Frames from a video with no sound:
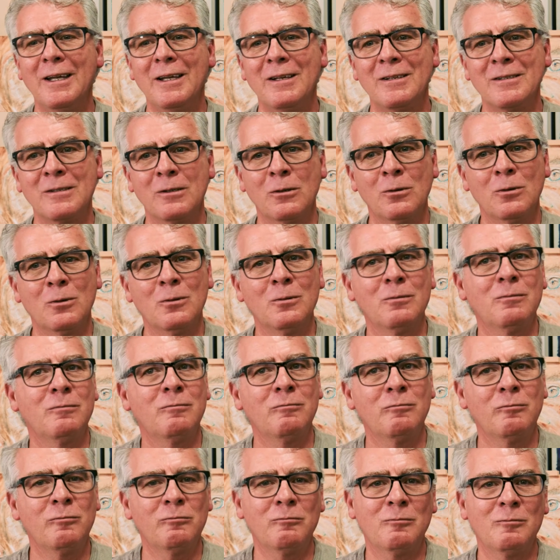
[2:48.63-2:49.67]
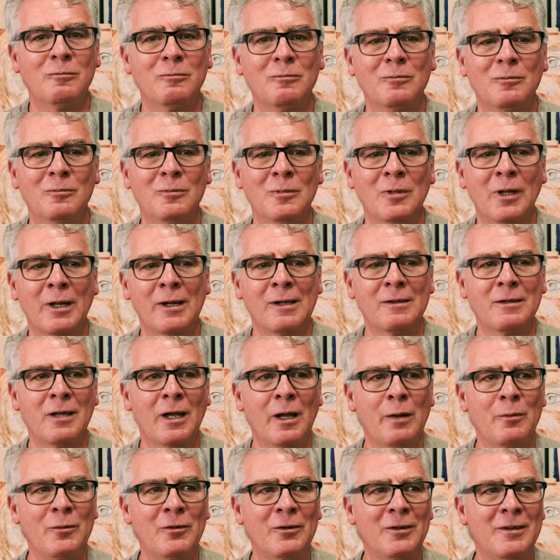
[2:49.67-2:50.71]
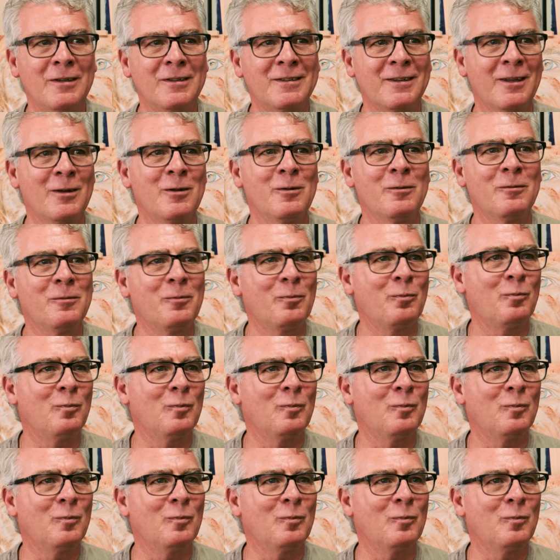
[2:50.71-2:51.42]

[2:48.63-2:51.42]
So a lot of times instead of